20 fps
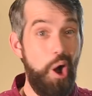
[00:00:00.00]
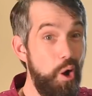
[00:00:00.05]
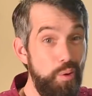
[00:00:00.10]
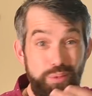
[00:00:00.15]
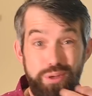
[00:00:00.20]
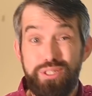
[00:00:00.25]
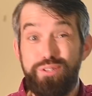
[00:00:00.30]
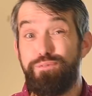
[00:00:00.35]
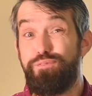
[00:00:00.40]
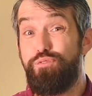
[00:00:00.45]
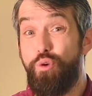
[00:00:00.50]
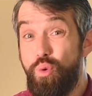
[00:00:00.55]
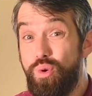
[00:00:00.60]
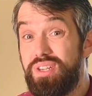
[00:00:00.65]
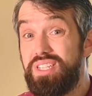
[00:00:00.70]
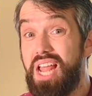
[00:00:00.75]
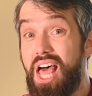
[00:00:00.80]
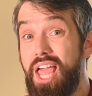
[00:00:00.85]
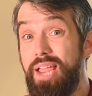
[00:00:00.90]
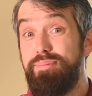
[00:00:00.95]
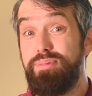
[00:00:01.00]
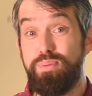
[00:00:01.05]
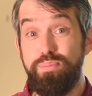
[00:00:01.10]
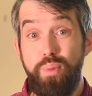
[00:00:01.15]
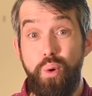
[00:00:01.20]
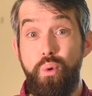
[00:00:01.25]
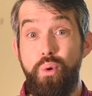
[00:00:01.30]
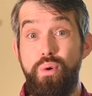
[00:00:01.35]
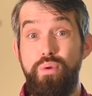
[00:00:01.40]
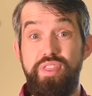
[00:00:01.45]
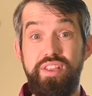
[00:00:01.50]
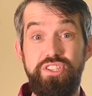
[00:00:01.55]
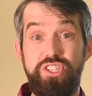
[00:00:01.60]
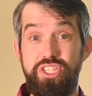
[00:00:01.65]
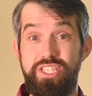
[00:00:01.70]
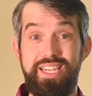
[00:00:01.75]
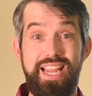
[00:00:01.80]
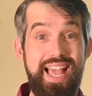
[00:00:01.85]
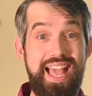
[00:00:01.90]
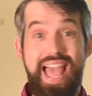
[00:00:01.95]
Almost four times more than
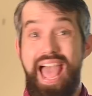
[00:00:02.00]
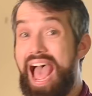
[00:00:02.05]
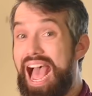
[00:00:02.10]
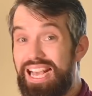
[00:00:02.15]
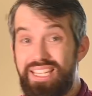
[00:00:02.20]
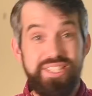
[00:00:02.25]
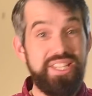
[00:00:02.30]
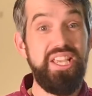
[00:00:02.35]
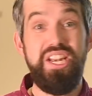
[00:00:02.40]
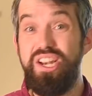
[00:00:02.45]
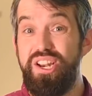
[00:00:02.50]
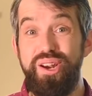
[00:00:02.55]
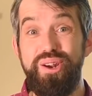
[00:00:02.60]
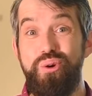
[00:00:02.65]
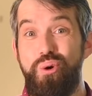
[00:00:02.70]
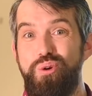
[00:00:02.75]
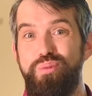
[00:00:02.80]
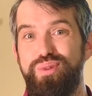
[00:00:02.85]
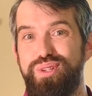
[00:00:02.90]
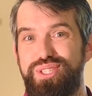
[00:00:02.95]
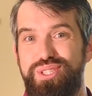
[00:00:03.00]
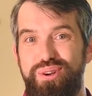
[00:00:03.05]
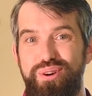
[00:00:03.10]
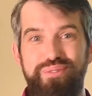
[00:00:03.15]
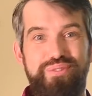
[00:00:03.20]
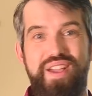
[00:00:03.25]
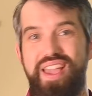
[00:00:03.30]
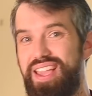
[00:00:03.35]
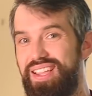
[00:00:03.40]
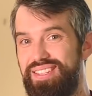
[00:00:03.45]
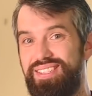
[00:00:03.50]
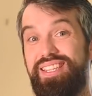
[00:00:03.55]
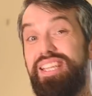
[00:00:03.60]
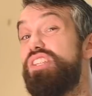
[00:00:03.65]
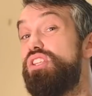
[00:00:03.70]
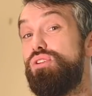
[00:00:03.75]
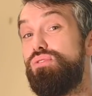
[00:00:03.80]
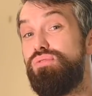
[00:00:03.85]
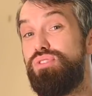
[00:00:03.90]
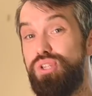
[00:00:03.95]
just asking in a normal survey,
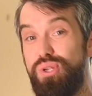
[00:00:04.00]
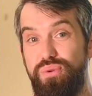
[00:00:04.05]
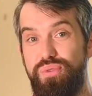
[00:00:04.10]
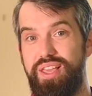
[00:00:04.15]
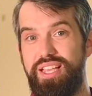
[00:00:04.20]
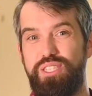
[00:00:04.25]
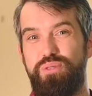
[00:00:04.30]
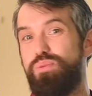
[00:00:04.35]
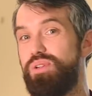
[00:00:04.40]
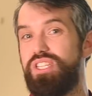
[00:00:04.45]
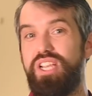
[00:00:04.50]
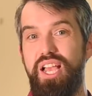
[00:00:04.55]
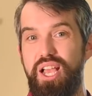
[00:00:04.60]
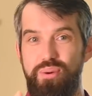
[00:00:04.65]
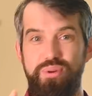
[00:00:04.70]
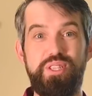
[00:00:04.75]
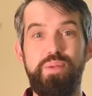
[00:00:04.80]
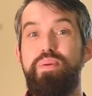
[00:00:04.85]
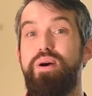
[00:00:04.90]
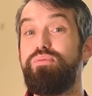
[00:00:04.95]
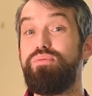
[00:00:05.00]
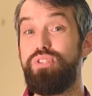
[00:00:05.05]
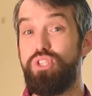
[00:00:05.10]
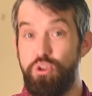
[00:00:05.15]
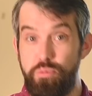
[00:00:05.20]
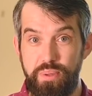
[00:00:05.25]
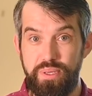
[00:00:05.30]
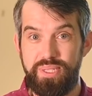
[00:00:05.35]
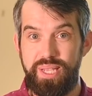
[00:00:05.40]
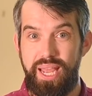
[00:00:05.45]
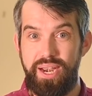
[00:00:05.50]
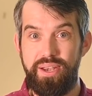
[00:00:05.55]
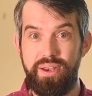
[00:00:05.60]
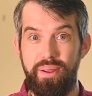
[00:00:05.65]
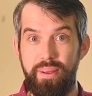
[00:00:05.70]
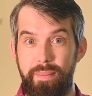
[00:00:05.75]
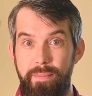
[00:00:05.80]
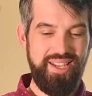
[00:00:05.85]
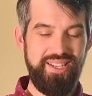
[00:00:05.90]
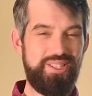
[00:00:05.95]
did you do this, which was about two percent.
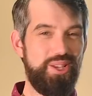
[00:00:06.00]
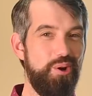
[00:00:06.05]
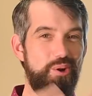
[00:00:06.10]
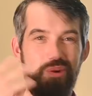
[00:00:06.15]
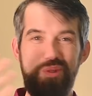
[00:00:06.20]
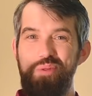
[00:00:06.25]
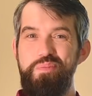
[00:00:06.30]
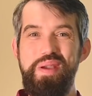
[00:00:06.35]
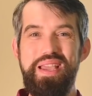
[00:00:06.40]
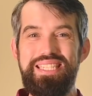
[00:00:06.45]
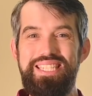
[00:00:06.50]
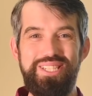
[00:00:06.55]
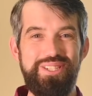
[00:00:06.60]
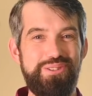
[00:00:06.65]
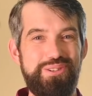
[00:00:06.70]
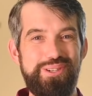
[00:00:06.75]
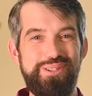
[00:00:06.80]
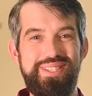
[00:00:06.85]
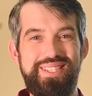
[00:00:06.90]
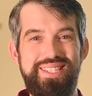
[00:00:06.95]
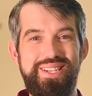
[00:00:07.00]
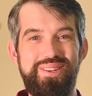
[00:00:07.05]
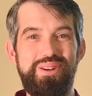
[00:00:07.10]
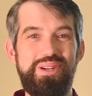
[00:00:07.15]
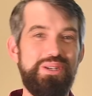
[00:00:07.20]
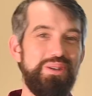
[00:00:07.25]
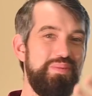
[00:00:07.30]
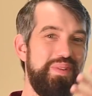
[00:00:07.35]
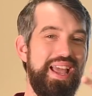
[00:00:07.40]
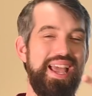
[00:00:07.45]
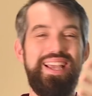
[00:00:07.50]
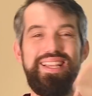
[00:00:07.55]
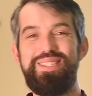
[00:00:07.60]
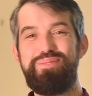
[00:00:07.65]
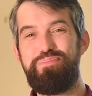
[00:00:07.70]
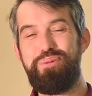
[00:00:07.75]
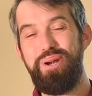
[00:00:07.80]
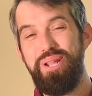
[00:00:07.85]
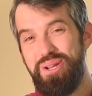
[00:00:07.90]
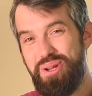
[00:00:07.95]
So the Bayesian Truth Serum, it's
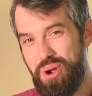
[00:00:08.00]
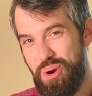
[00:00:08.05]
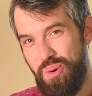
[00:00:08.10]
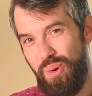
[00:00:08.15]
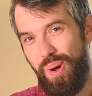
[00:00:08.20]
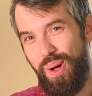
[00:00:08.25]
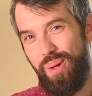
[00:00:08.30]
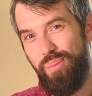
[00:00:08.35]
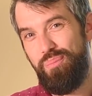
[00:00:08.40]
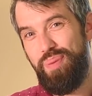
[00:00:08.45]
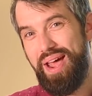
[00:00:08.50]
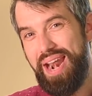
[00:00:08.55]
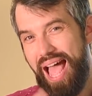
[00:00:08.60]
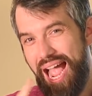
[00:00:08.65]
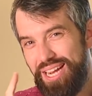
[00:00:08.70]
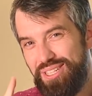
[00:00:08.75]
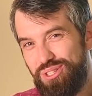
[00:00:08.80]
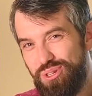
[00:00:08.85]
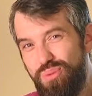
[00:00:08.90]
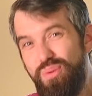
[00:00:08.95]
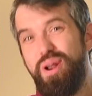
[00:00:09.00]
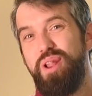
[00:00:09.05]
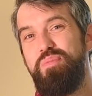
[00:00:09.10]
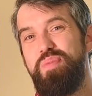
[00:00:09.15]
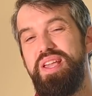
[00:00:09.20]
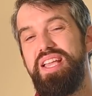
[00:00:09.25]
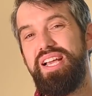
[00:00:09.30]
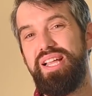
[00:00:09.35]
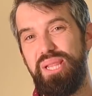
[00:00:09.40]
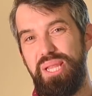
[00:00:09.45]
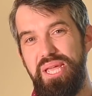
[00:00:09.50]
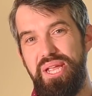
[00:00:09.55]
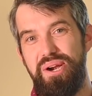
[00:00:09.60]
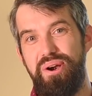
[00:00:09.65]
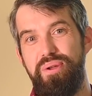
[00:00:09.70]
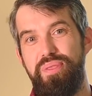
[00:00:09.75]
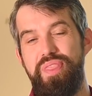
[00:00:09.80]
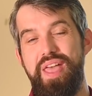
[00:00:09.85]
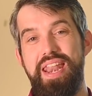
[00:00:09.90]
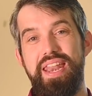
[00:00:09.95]
pretty cool, but I do want to be
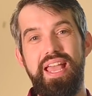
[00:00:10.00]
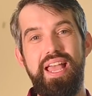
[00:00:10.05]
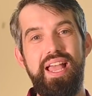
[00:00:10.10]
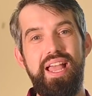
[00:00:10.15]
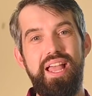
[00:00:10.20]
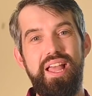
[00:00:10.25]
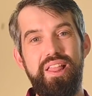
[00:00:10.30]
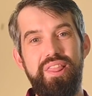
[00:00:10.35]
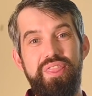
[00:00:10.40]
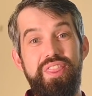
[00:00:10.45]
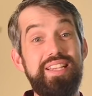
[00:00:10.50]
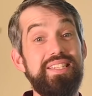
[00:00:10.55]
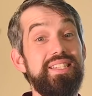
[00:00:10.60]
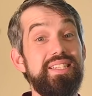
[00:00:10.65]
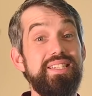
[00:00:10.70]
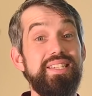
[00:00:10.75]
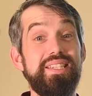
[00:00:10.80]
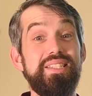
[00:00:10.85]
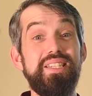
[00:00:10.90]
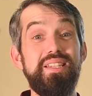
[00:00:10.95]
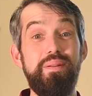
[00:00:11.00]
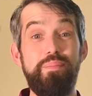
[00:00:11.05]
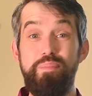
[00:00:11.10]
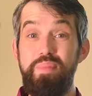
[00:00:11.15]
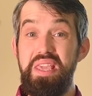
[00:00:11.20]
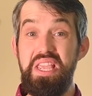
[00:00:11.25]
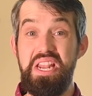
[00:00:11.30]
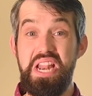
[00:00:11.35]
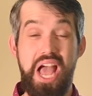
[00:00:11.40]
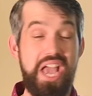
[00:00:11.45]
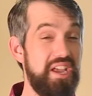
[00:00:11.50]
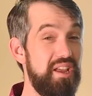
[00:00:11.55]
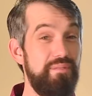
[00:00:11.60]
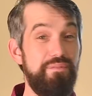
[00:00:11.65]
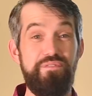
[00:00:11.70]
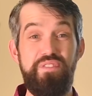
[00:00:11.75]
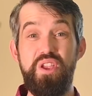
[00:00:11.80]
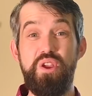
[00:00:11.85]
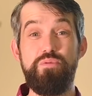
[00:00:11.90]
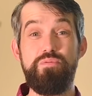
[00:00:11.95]
clear that this doesn't mean I can
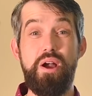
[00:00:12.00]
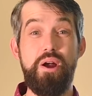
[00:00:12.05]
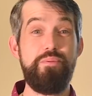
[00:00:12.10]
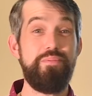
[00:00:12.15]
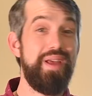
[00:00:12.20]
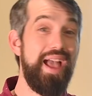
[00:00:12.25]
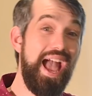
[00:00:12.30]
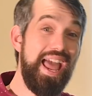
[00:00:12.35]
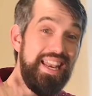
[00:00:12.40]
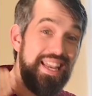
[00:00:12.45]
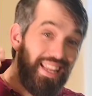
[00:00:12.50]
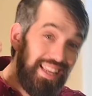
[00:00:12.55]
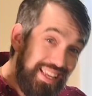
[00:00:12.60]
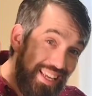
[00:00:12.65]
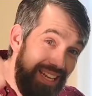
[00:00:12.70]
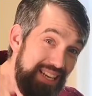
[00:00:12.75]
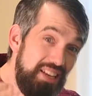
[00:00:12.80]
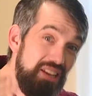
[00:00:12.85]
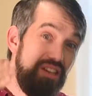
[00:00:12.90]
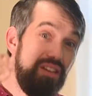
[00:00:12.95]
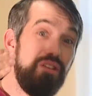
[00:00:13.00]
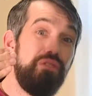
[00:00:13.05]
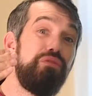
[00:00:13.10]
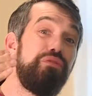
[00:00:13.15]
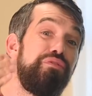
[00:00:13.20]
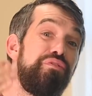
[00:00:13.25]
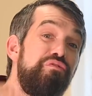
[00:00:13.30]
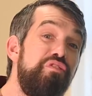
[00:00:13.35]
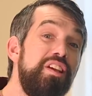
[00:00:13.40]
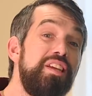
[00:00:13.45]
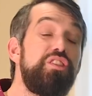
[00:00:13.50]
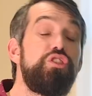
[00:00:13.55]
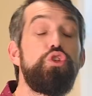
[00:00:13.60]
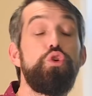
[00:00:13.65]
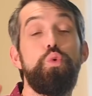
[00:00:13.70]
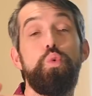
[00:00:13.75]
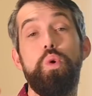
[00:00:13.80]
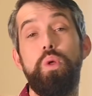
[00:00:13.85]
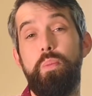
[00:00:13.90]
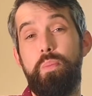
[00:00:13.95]
figure out an
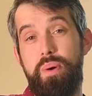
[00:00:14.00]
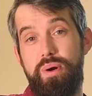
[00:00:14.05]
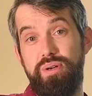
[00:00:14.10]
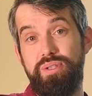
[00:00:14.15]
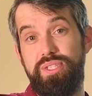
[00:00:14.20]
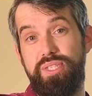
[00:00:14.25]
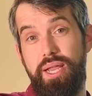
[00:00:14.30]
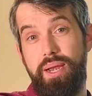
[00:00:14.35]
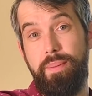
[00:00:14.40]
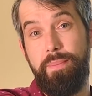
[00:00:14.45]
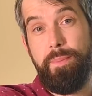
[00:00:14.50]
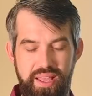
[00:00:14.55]
individual person.